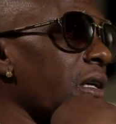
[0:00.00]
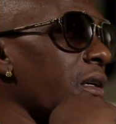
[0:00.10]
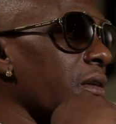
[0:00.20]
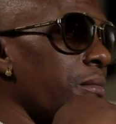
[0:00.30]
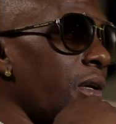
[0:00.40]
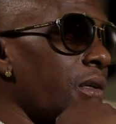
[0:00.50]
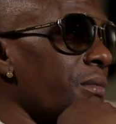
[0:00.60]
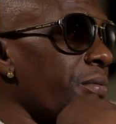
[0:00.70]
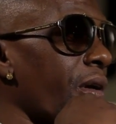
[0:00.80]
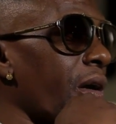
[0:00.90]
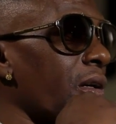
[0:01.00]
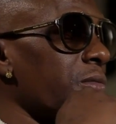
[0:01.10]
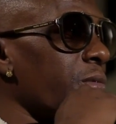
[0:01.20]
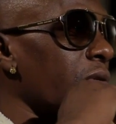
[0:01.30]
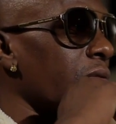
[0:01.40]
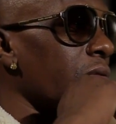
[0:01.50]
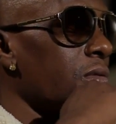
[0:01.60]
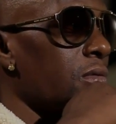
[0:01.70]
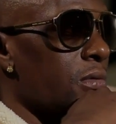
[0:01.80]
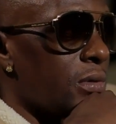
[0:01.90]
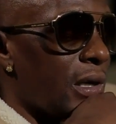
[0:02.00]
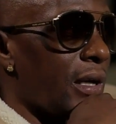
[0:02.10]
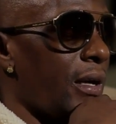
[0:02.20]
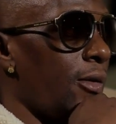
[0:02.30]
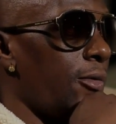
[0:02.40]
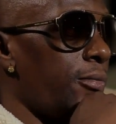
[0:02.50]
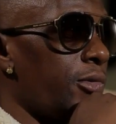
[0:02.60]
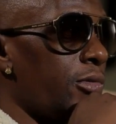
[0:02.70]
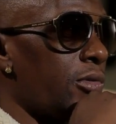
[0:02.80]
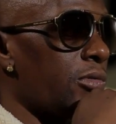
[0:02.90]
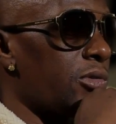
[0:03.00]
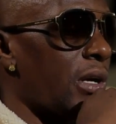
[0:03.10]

I get 1 million prayers, bro. That'll help, you know.